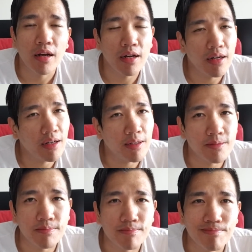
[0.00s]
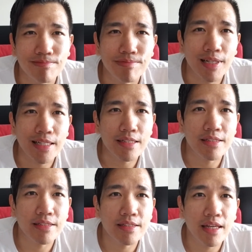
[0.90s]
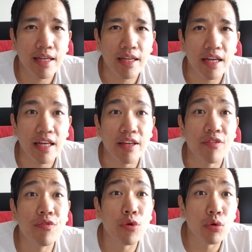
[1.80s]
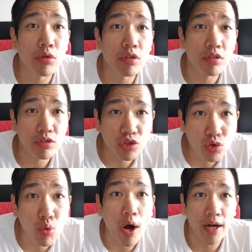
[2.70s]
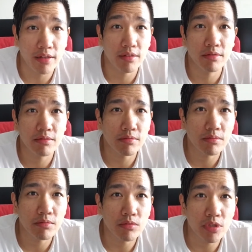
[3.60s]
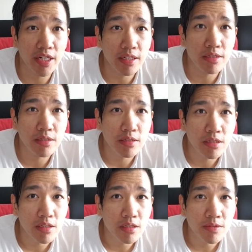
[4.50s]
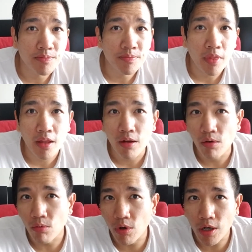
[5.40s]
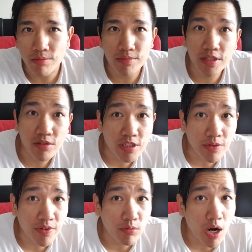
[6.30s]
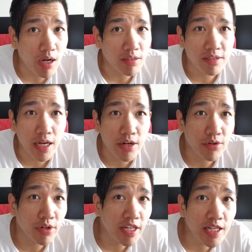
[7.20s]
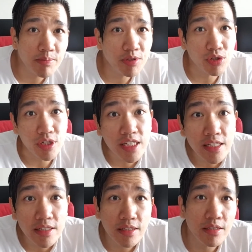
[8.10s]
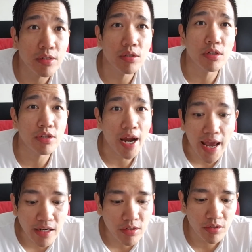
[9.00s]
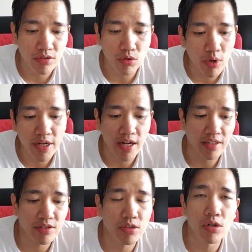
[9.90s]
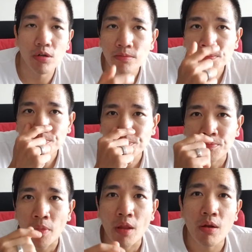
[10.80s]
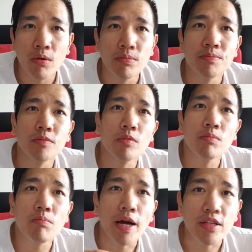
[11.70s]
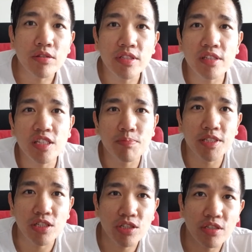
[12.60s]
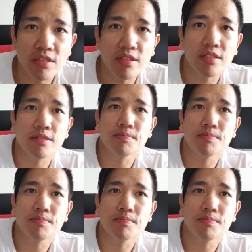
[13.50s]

uh, like let's say, a full squat, right? Well, then there's something wrong. It's either your hips, your knees, your your ankles, or whatnot. So, by using these positions